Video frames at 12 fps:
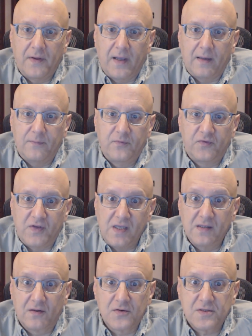they see
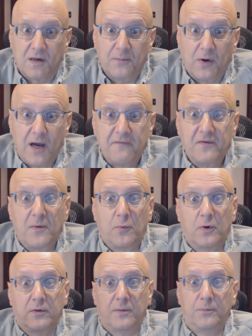that those aren't
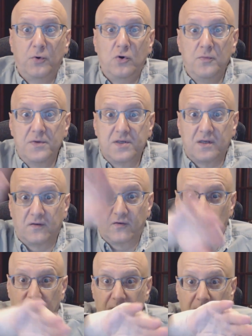profitable, the boom is going to
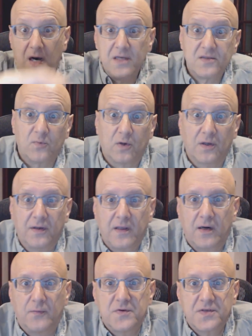turn to bust. We're going to
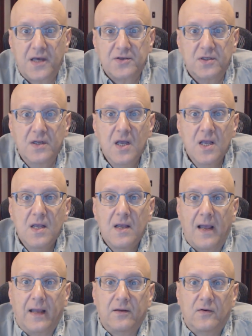get a recession.
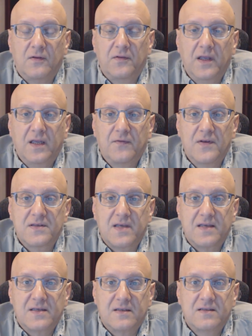And you can think of this
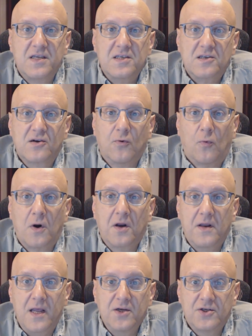as a
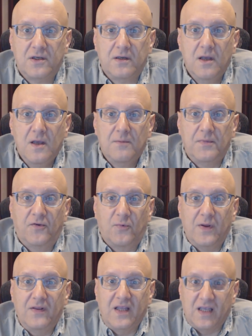discoordination
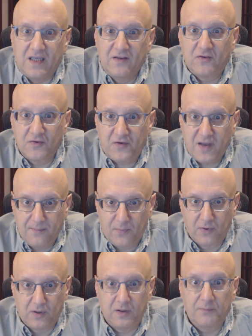between the
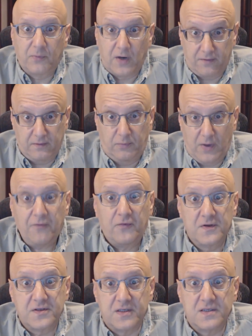intertemporal
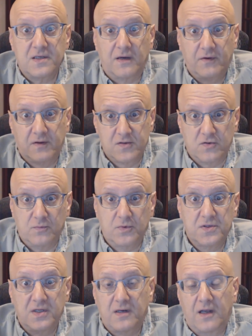preferences of
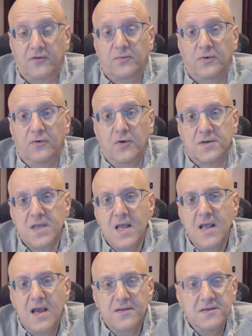consumers and entrepreneurs.
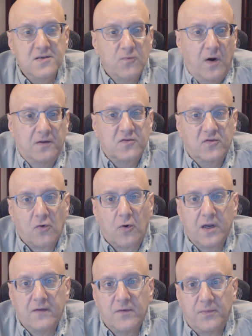And this is one
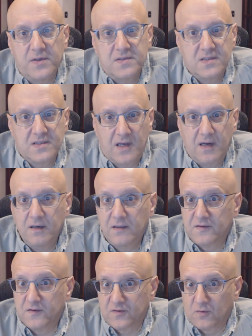story of the business cycle.
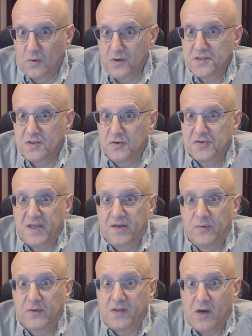It's a story associated
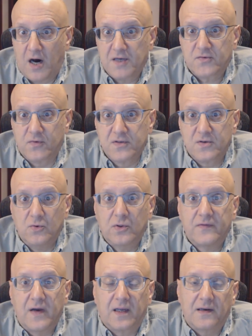with the Austrian School
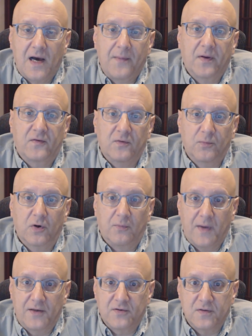of Economics. Your book
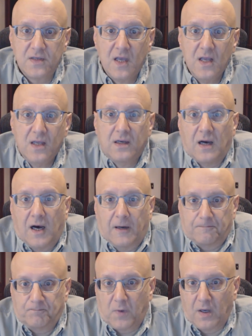mentions
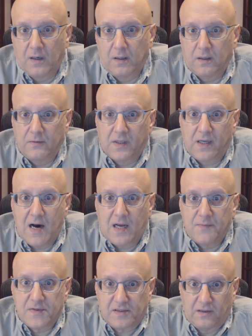the
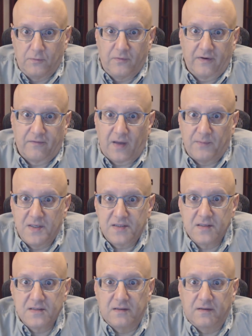economists Ludwig von
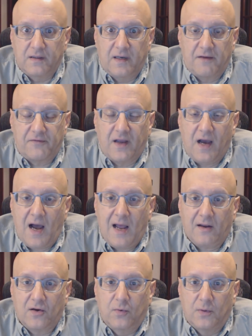Mises and F.A.
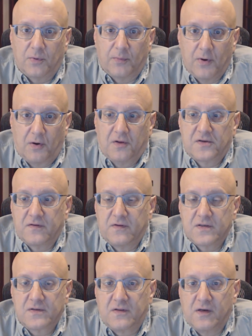Hayek, who were proponents of
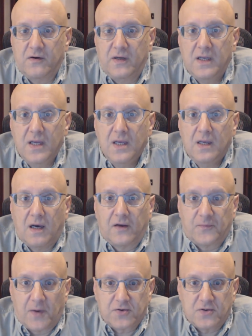this theory,
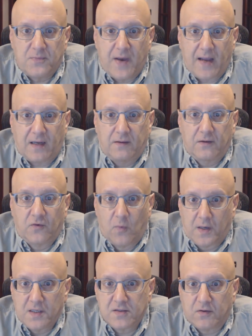especially back in the
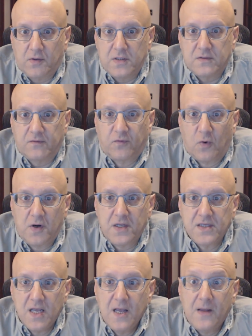20s, 30s, and
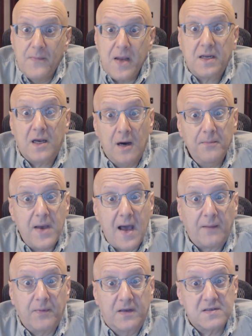40s. Made a comeback
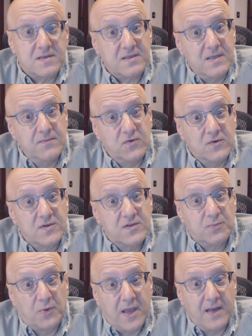because it seemed to
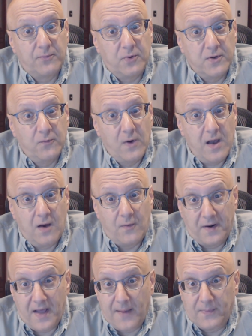explain pretty well
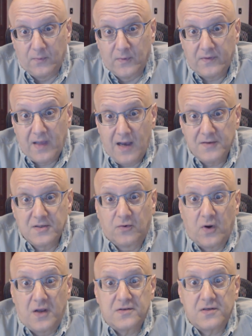what happened with the housing
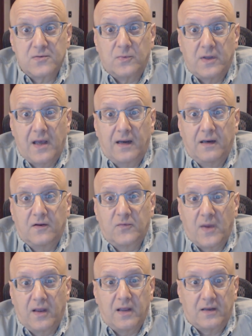crisis. We had an
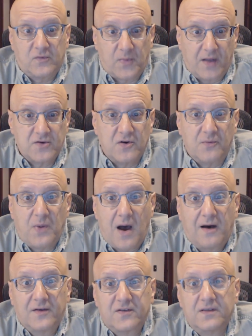expansionary
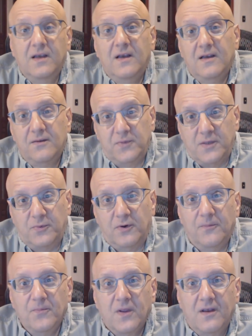policy.
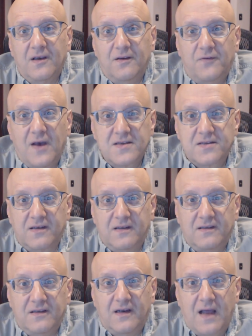People invested
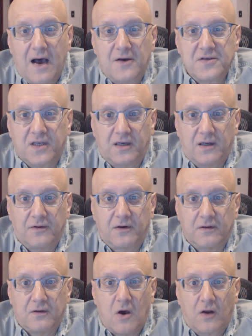in housing and
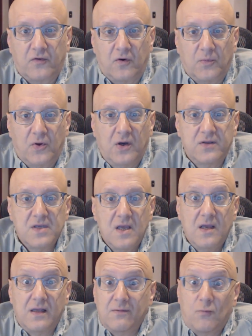other long-term goods.
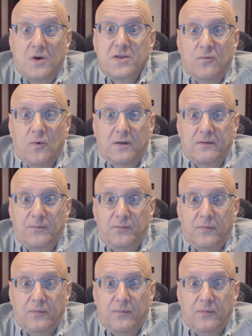Wasn't what